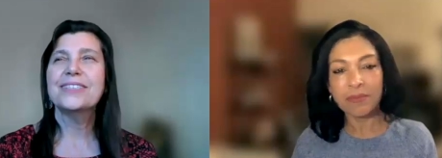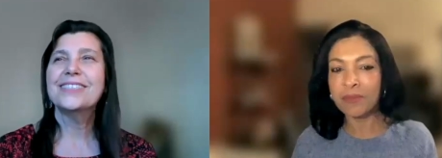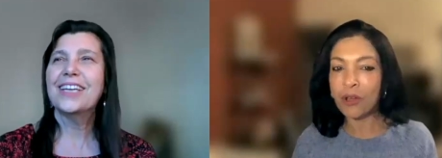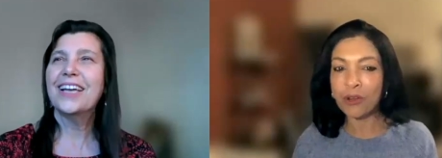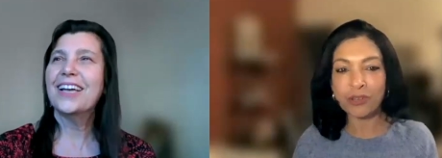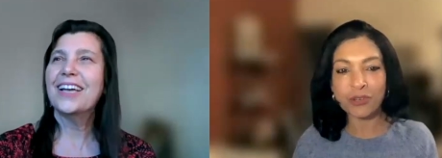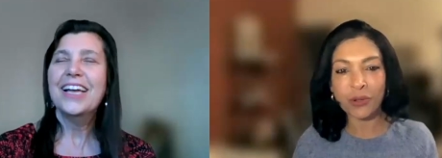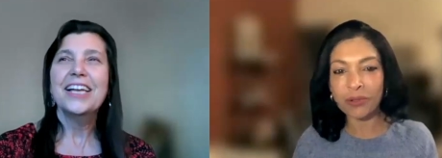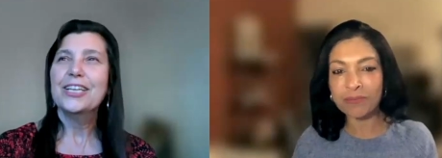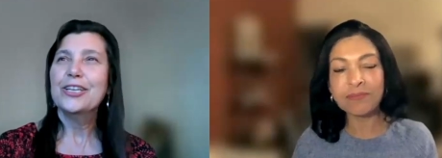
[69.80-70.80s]
Speaker 1: but
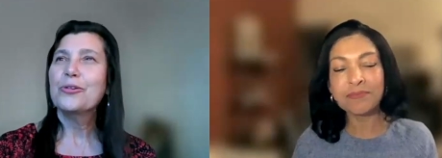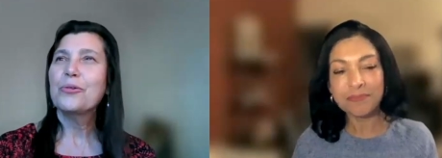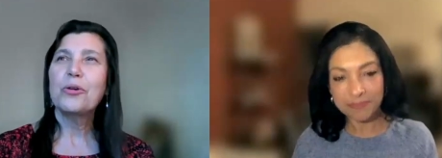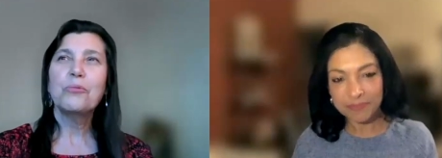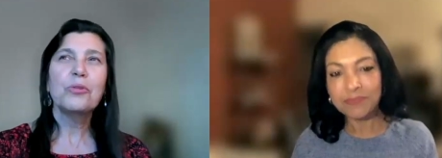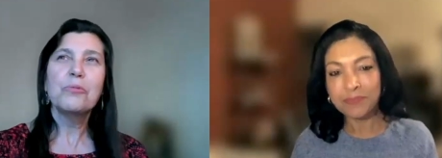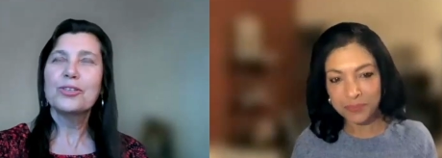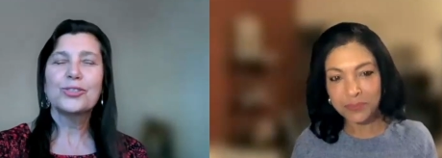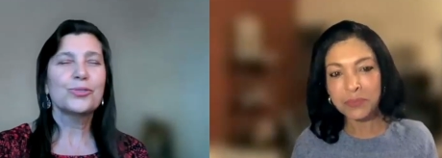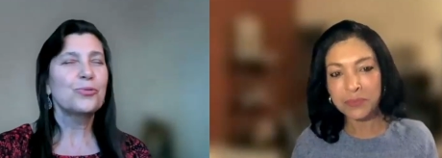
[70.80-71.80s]
uh, you know, when
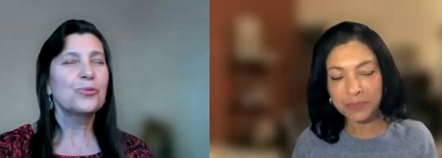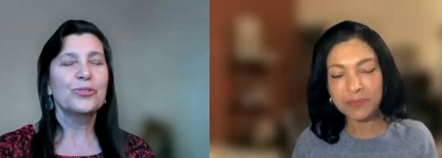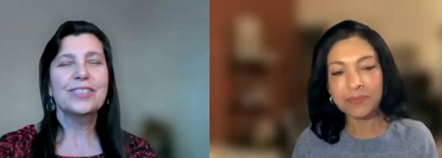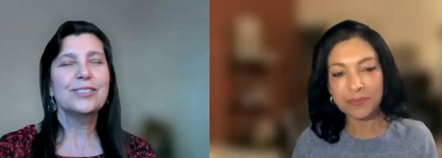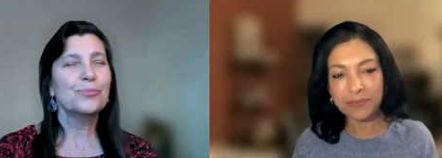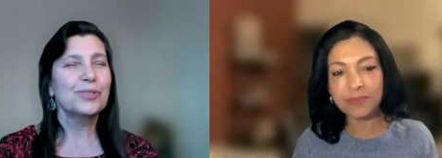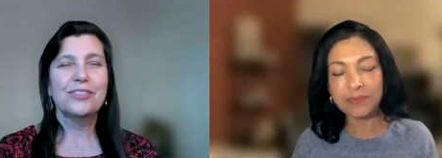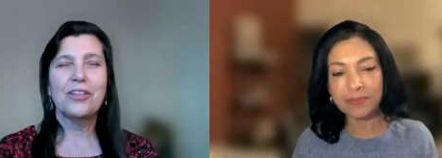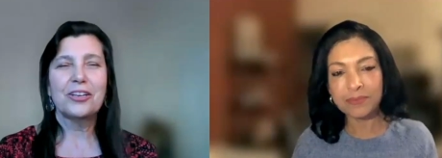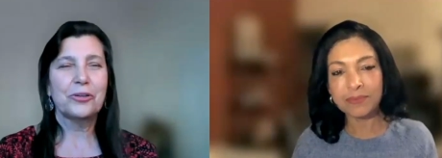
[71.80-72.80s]
we were in school, this
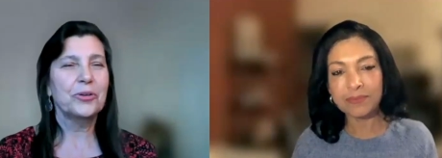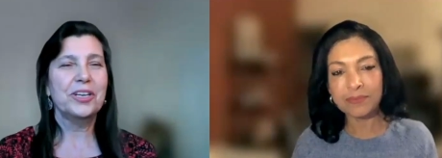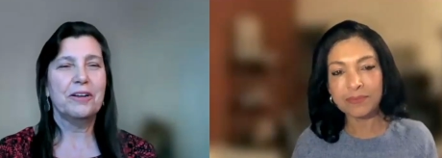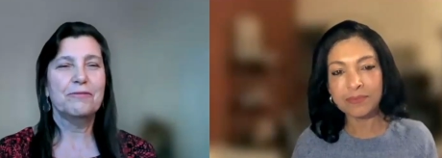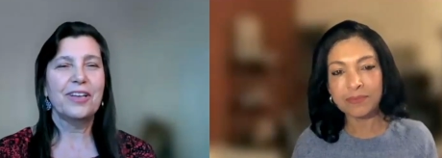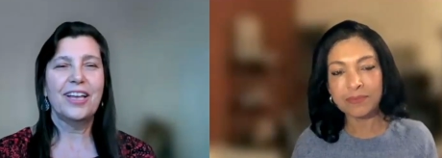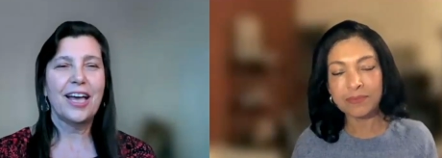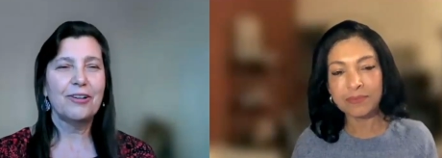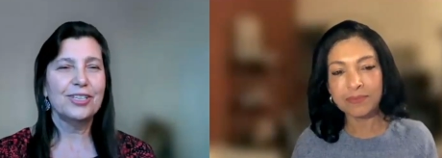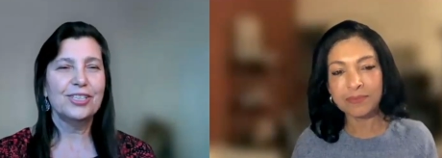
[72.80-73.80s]
was not heard of.
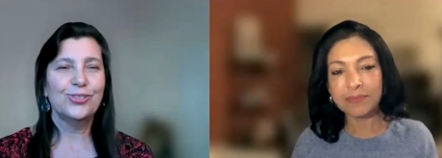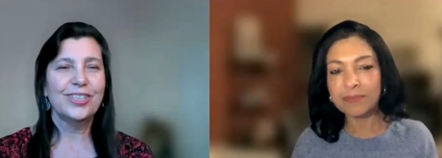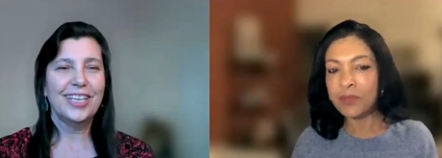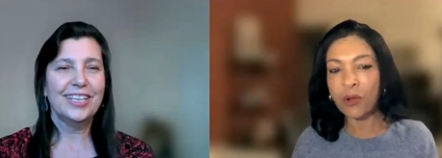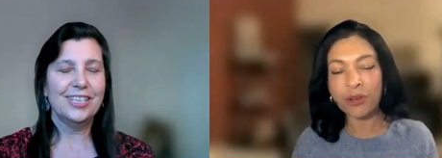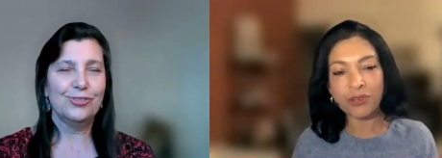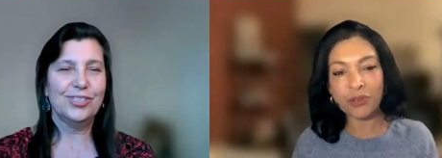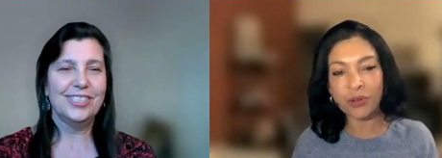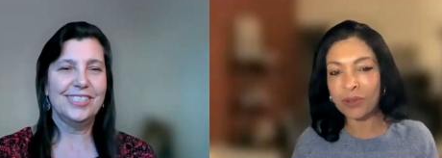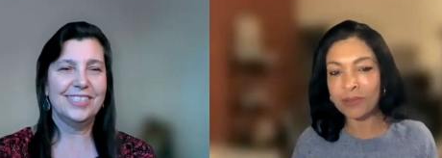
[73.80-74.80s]
Uh, how did you get
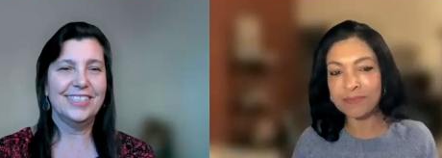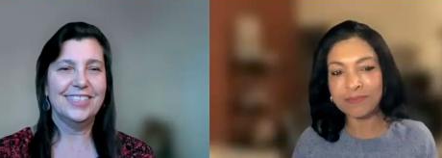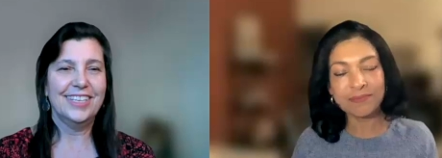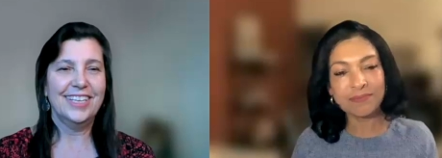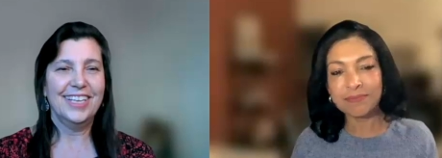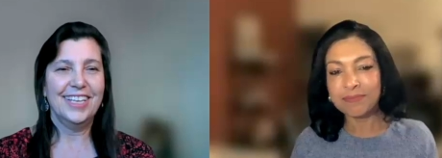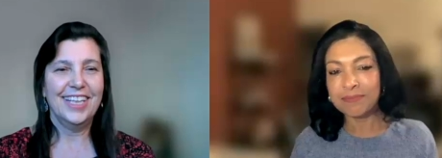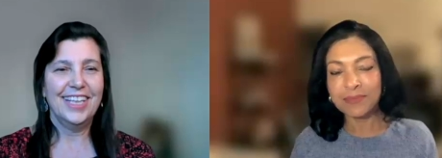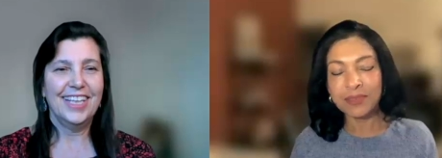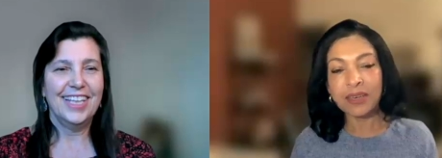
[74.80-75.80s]
interested?
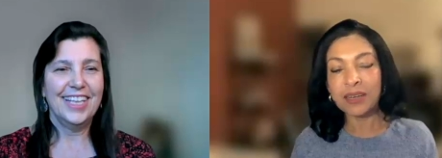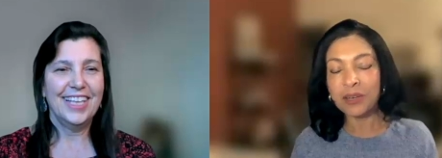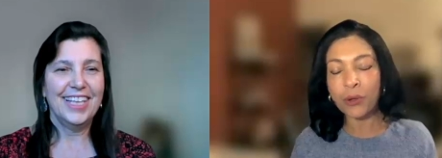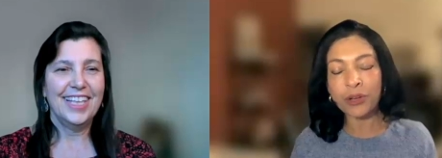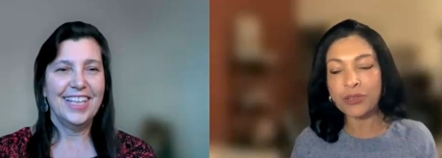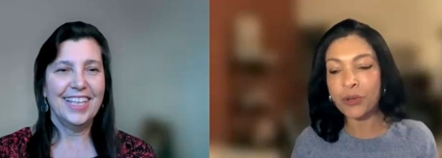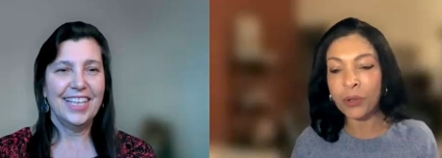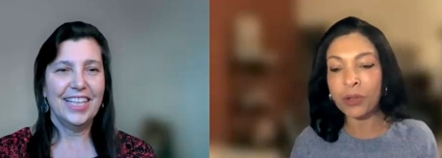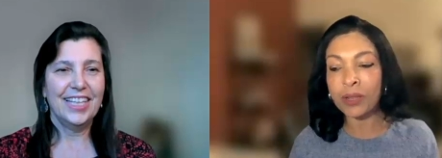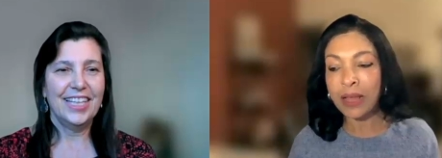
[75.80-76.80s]
Speaker 2: Yeah, not at
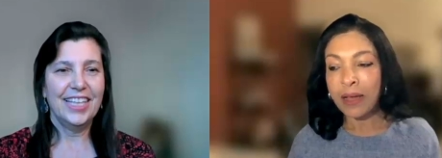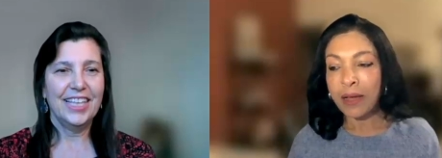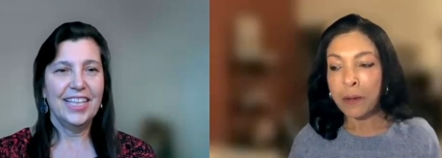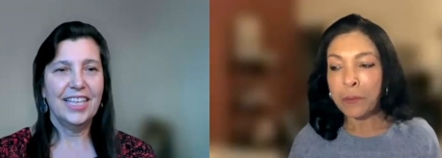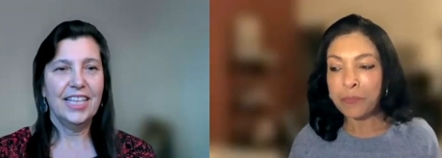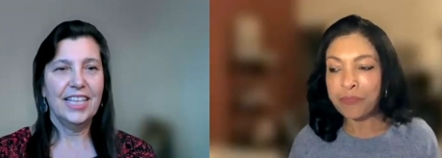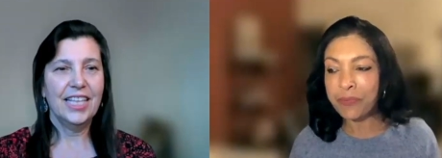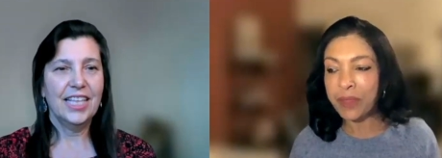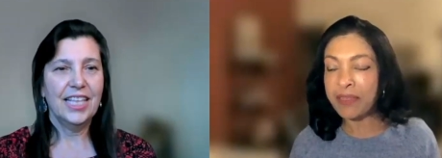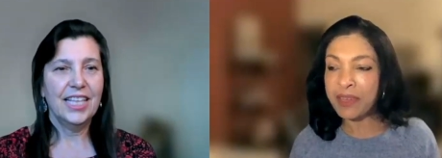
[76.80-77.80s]
all. Um,
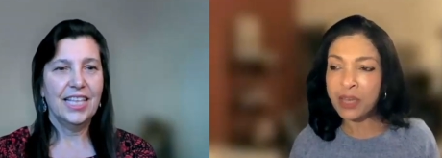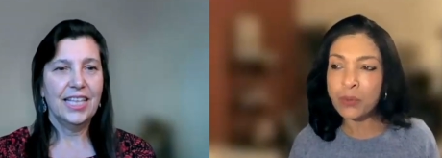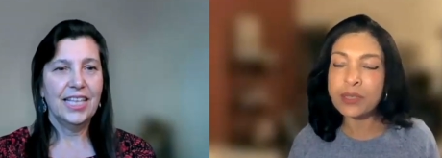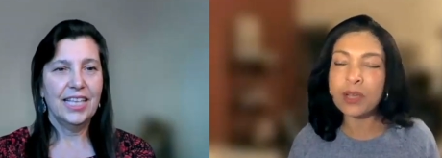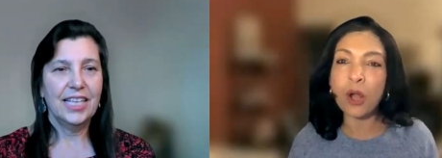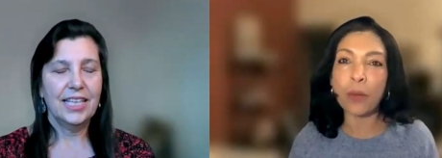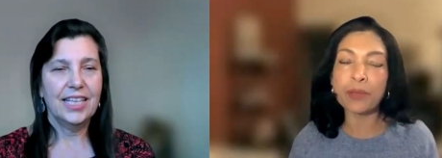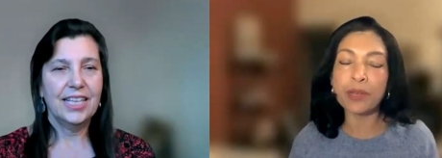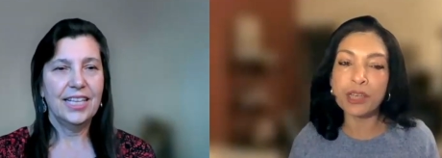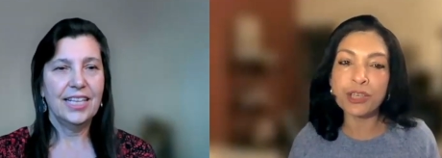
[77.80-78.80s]
I think it was a
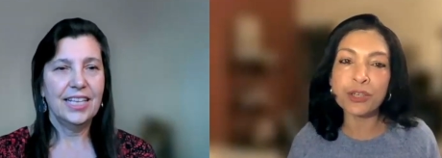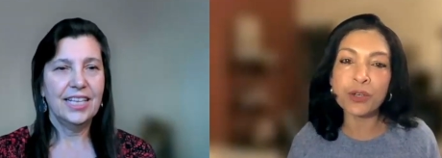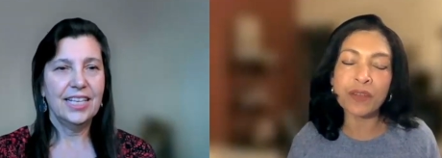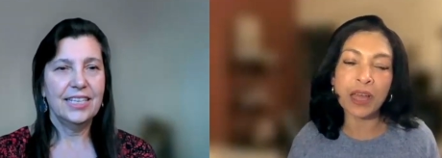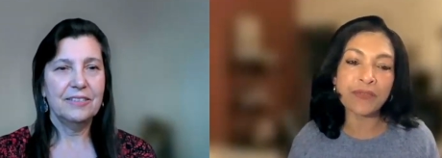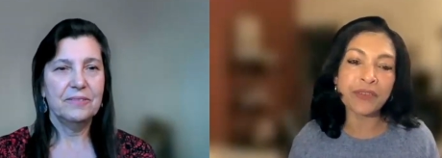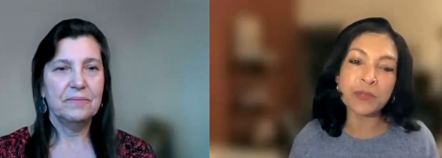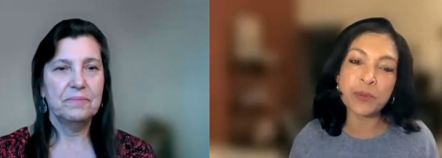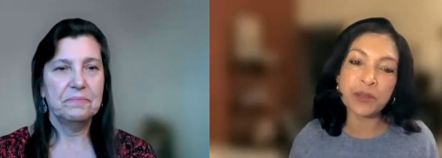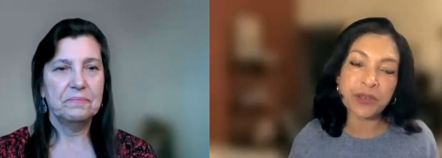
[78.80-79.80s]
combination of life
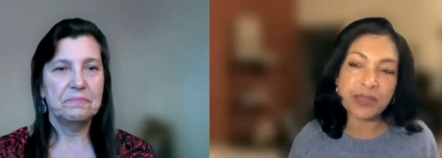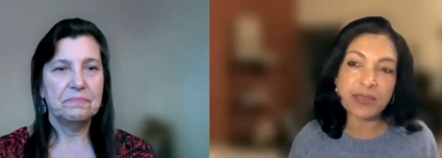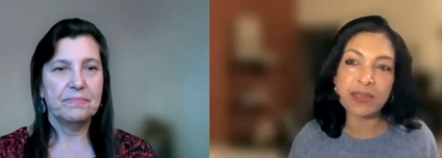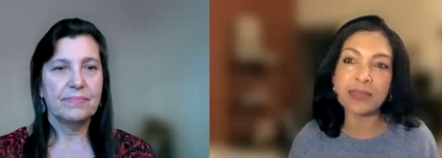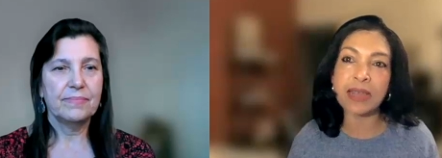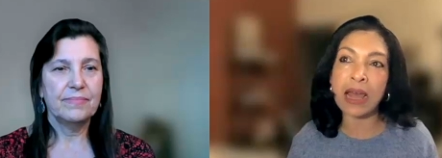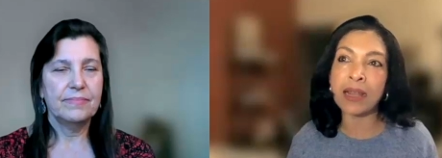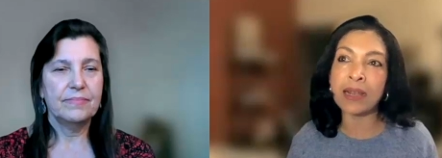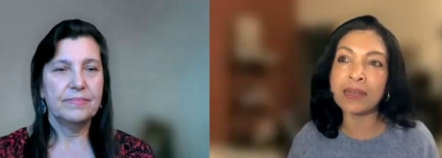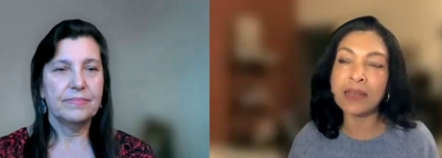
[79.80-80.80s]
experiences
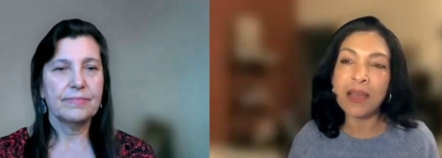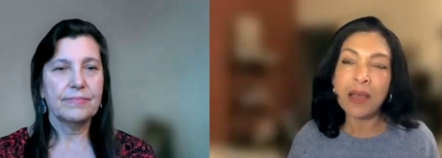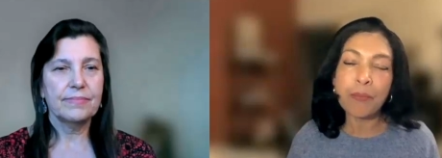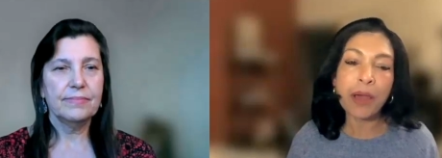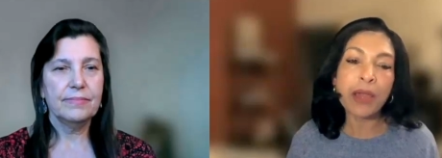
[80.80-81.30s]
and my